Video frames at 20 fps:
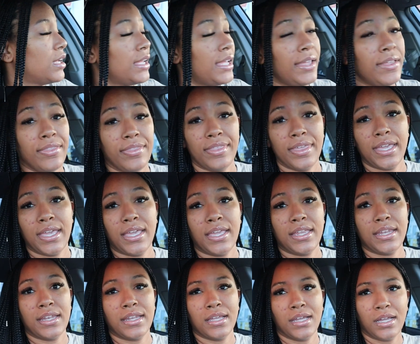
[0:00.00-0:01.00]
And
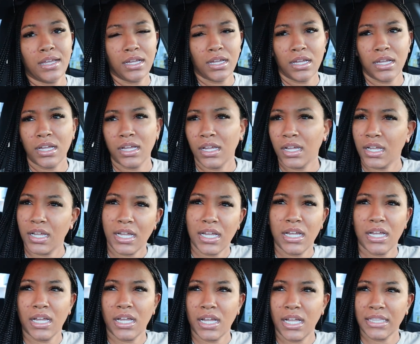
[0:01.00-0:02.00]
then
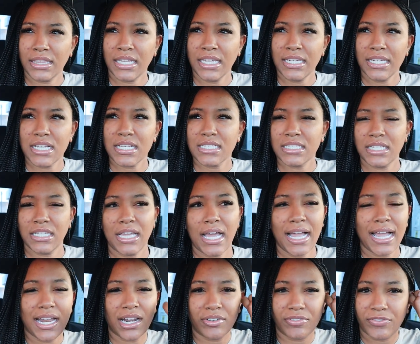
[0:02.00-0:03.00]
I think that's it. I
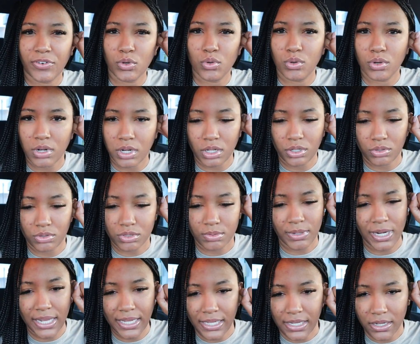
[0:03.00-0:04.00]
got to fold clothes
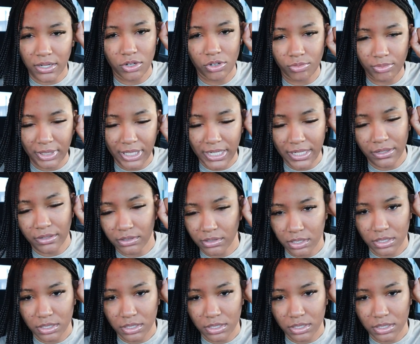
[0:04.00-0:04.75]
when I get home later.